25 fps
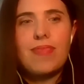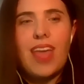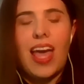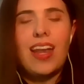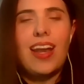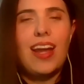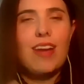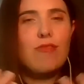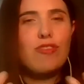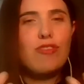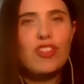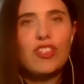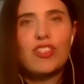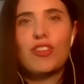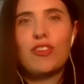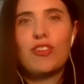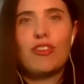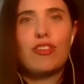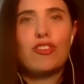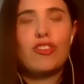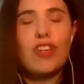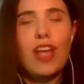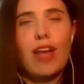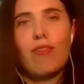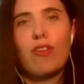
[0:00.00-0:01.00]
And I would just
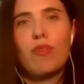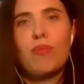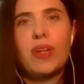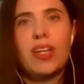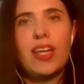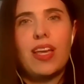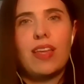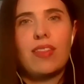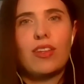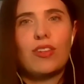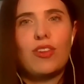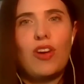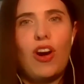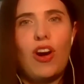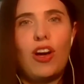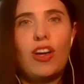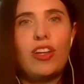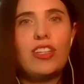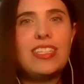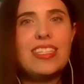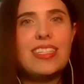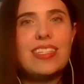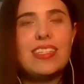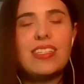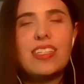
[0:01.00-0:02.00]
urge everybody on the
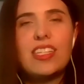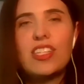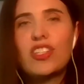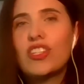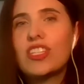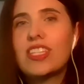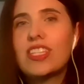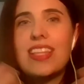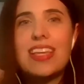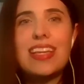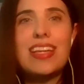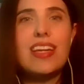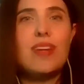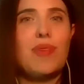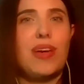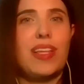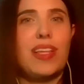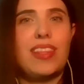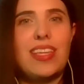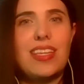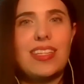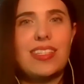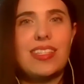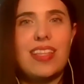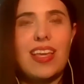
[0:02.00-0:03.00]
call to just think about
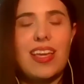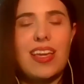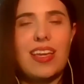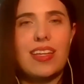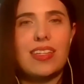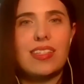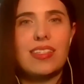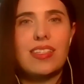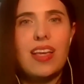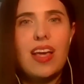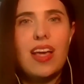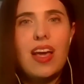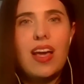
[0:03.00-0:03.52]
these things